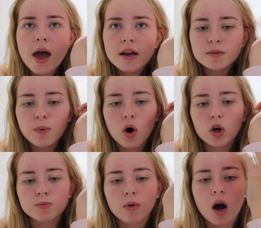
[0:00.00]
in a
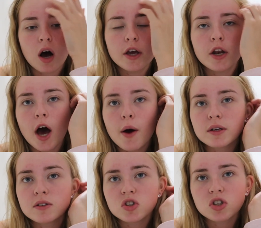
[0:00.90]
sports bra you know
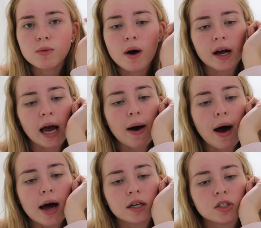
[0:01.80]
because i've just done a workout
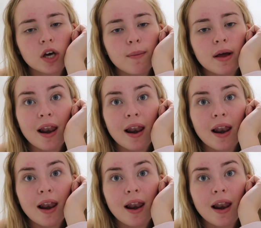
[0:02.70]
and um,